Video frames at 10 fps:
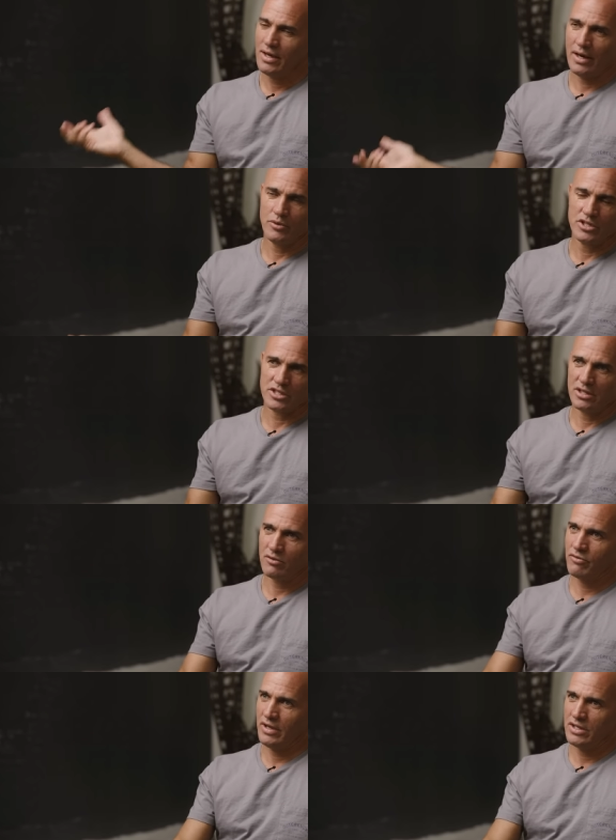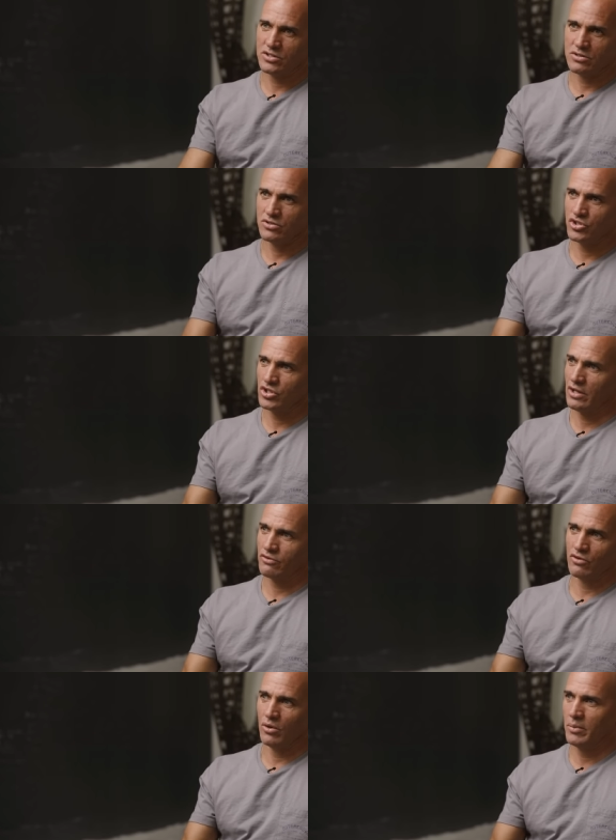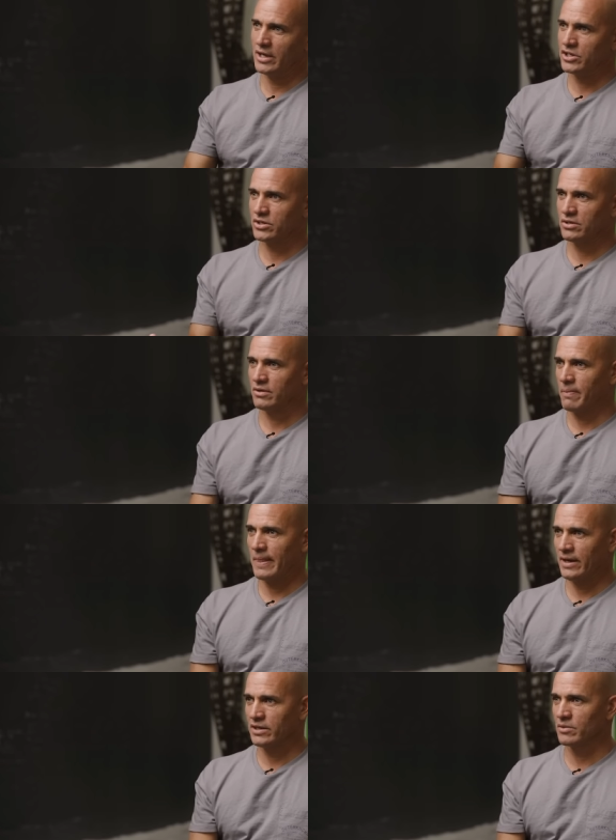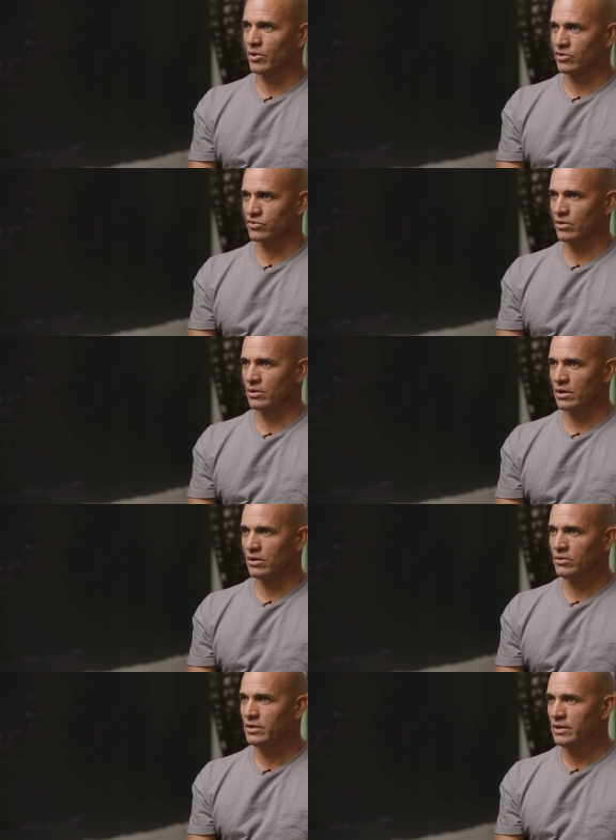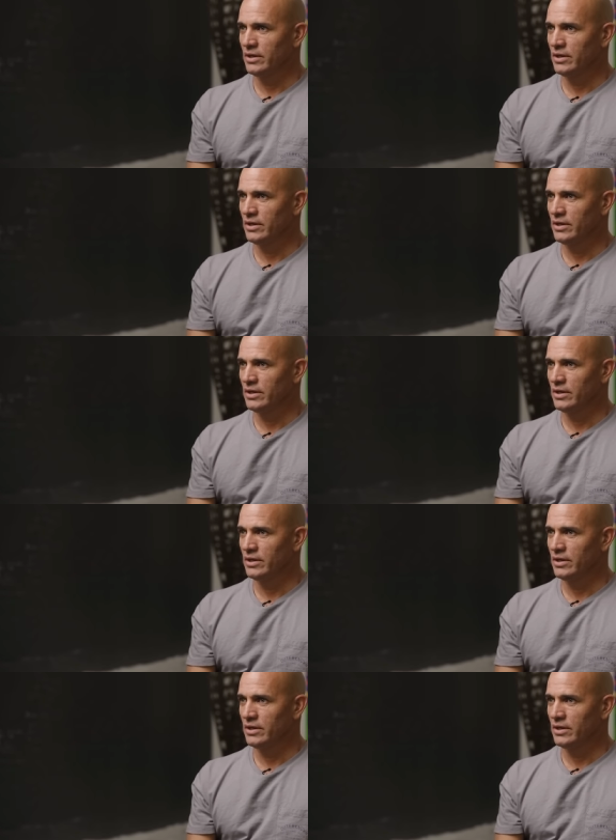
I would just get the face shut so much and hit the ball so low.